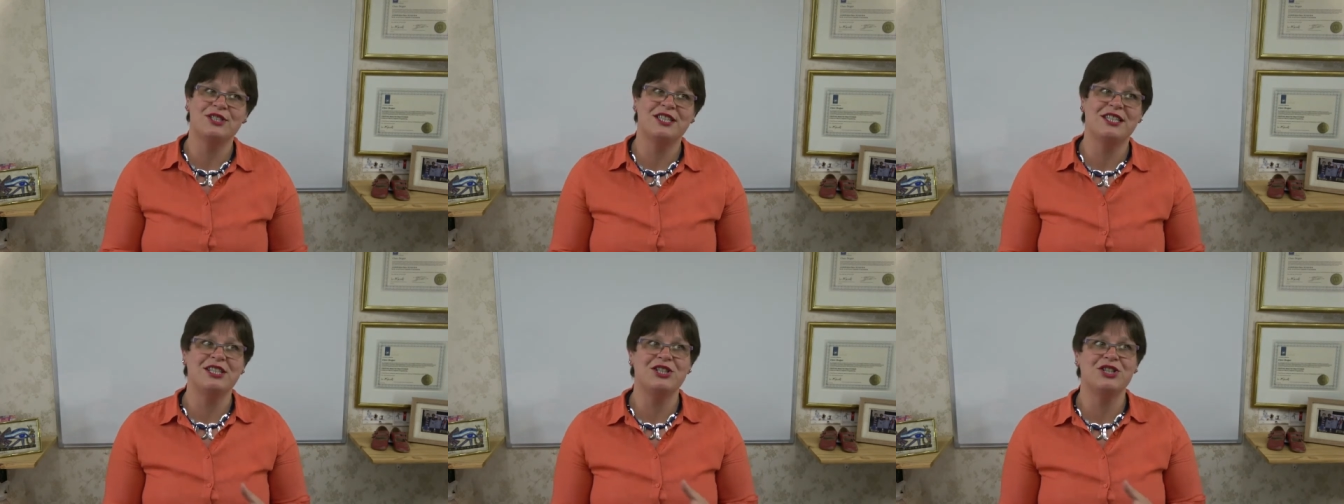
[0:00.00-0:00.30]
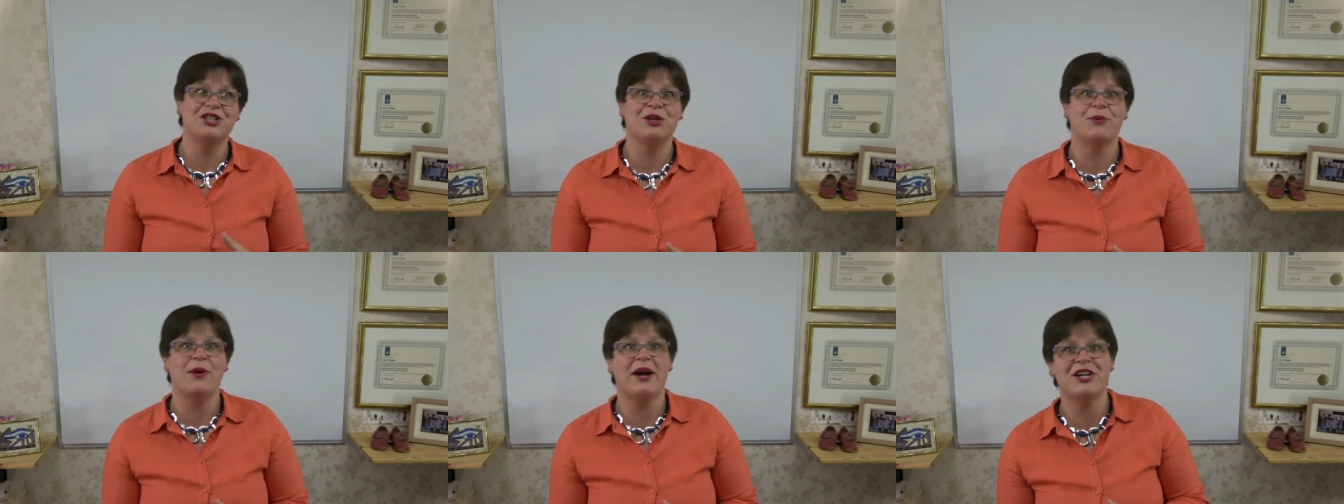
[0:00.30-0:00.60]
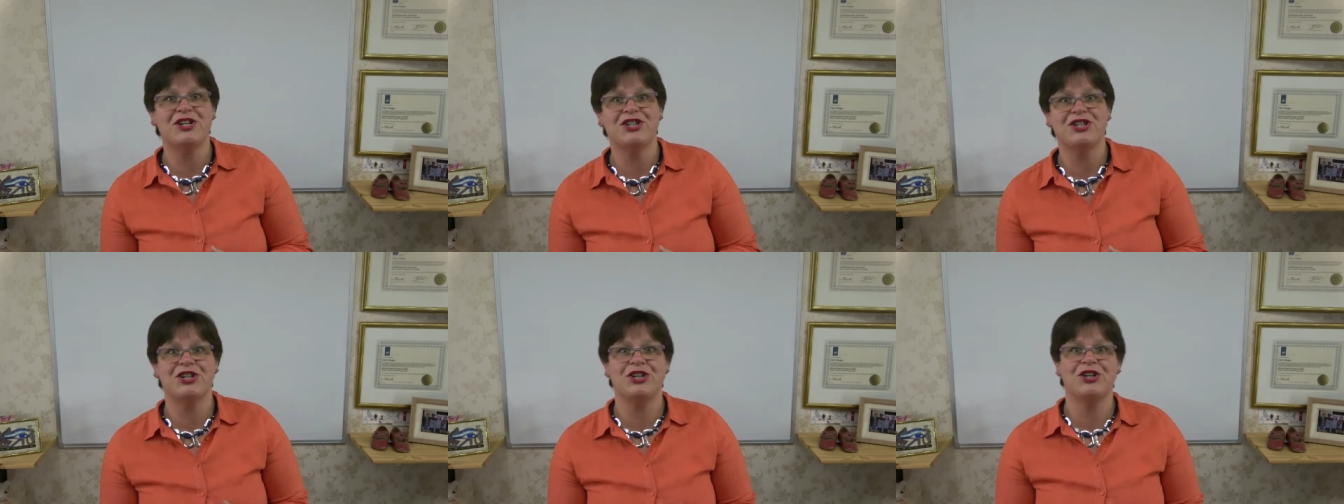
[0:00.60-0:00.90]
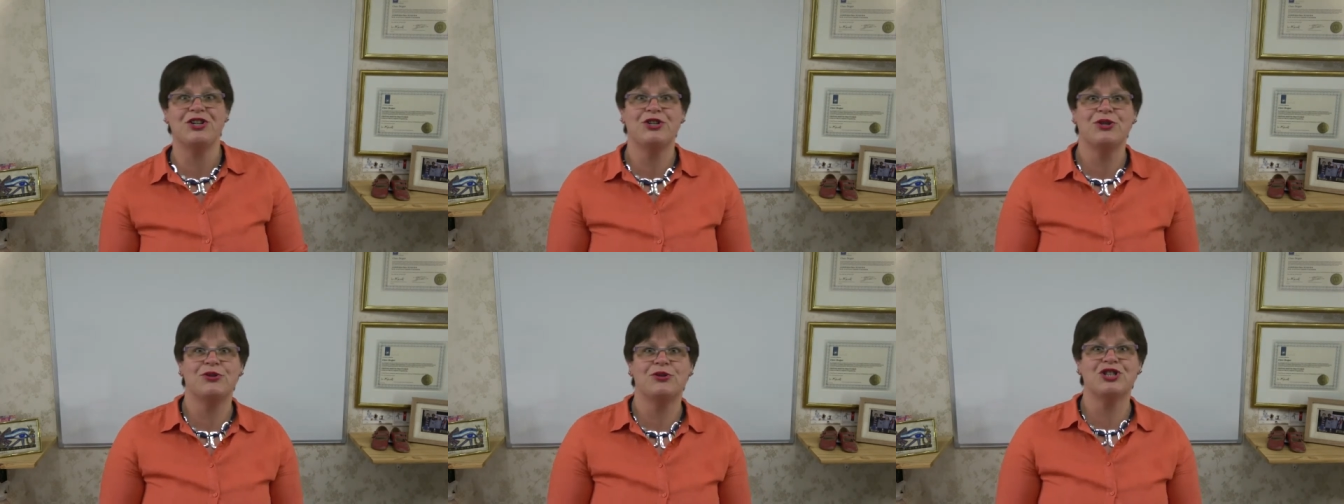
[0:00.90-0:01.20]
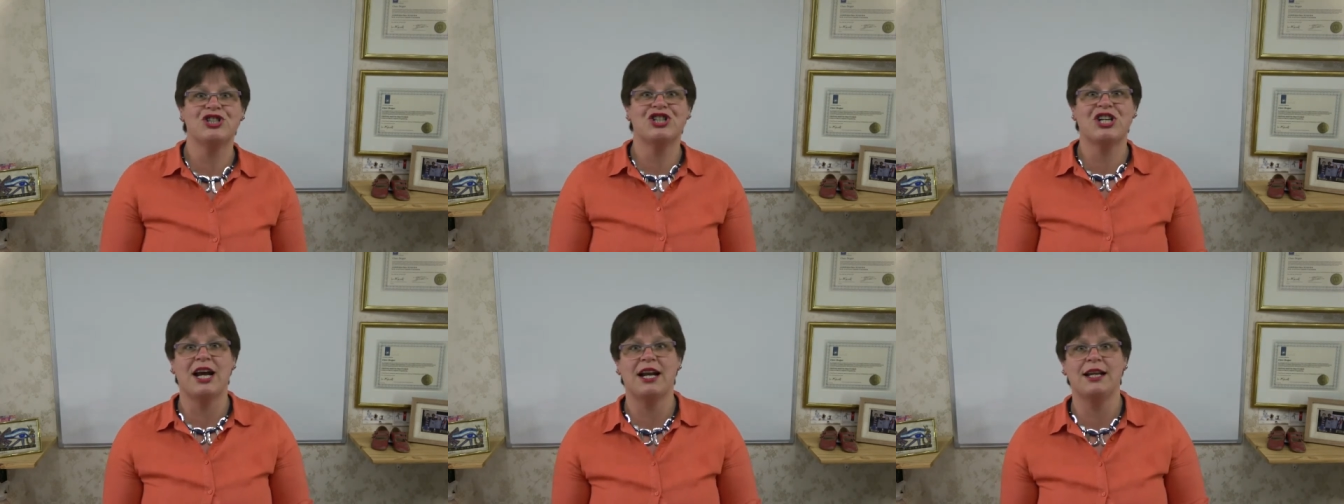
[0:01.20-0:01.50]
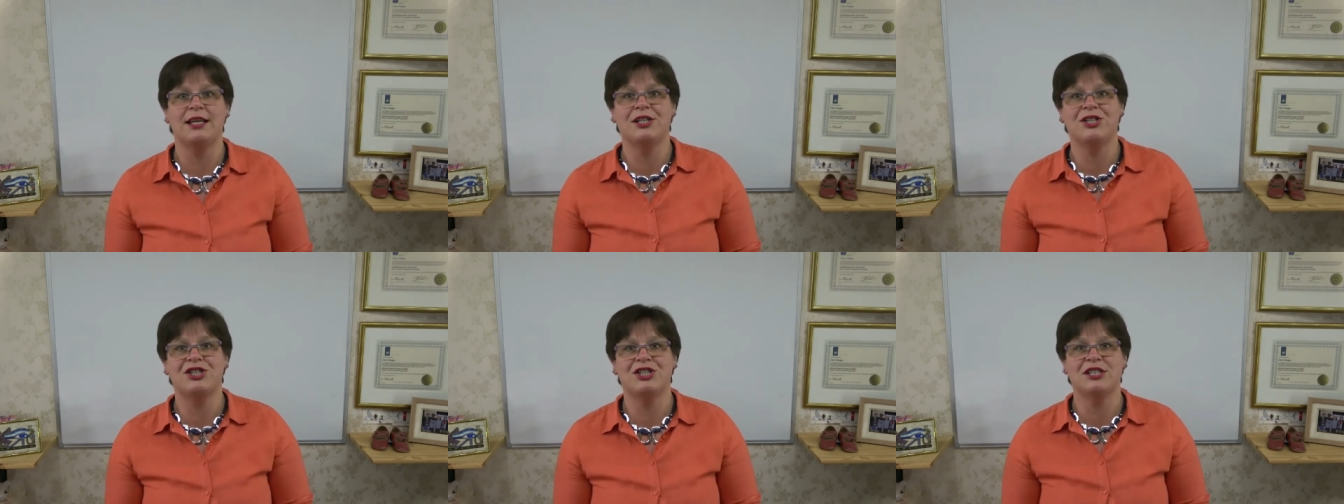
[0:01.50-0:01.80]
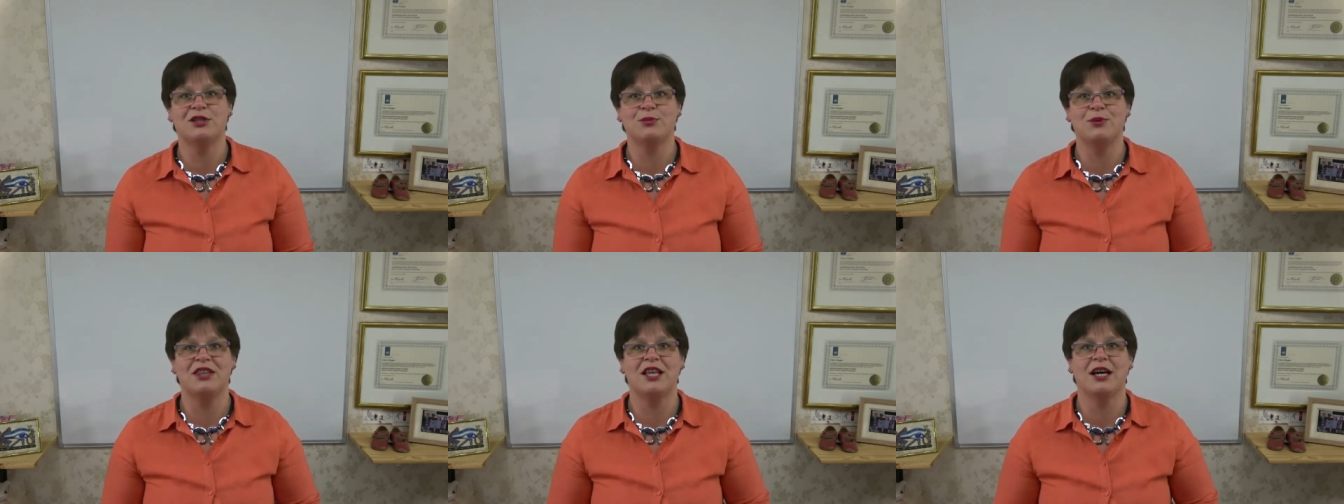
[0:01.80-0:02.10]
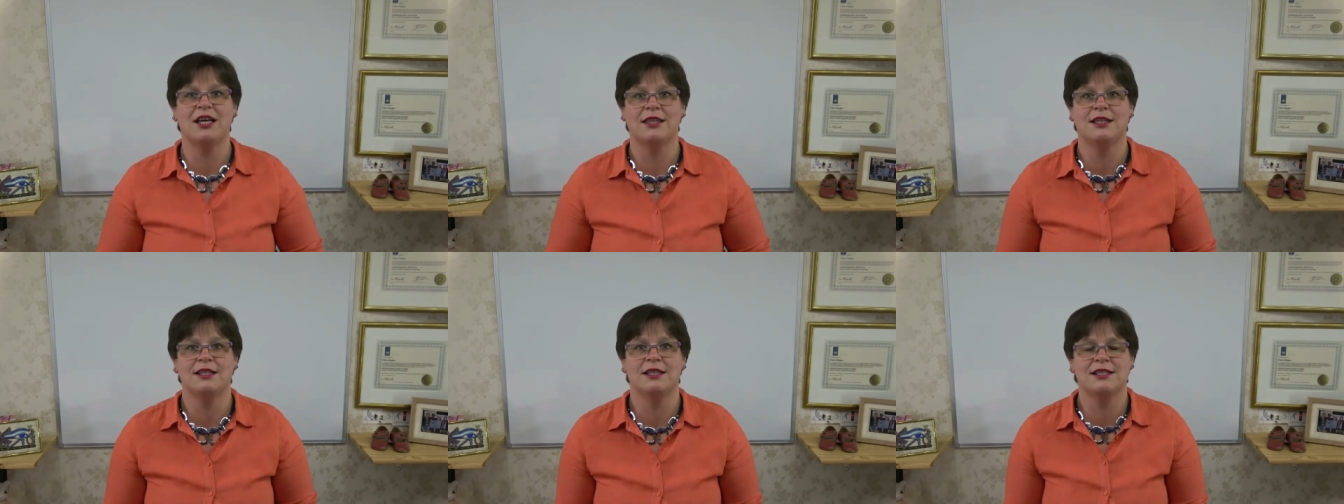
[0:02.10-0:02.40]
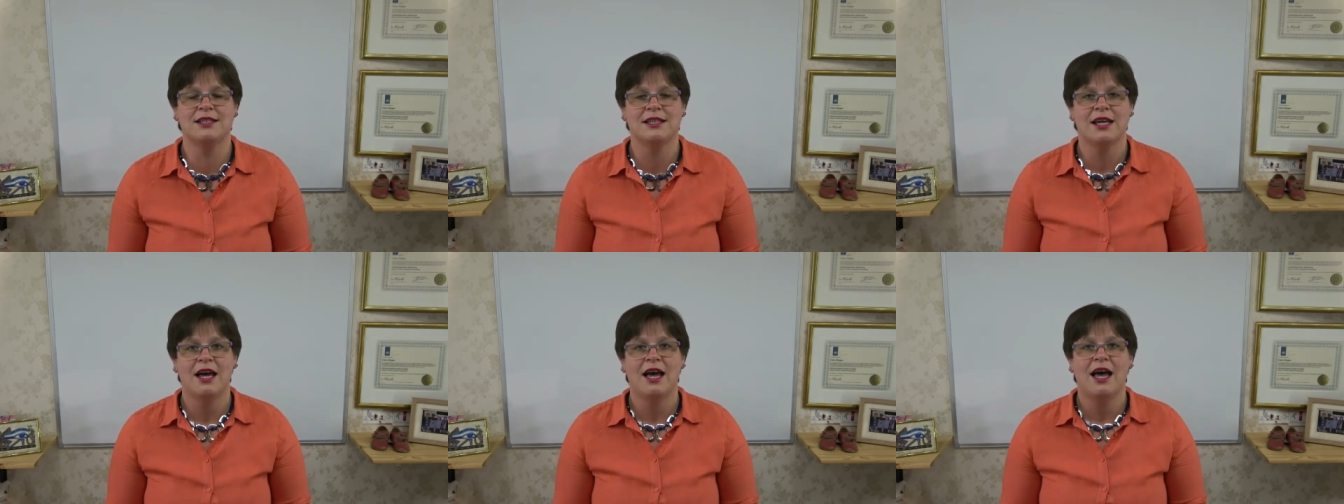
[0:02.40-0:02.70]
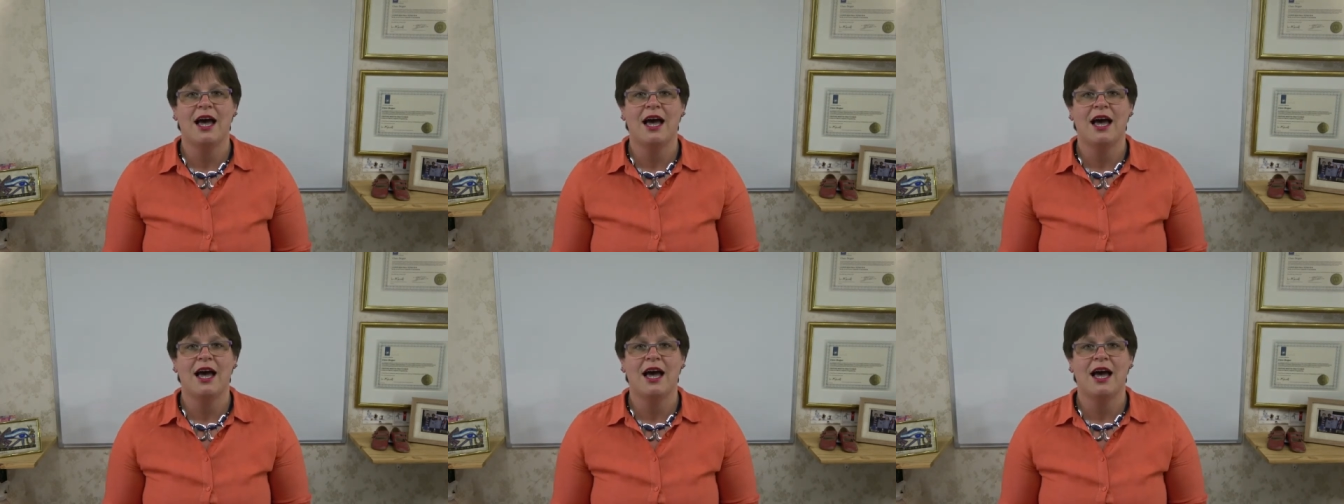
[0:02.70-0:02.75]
situation and your challenges with others,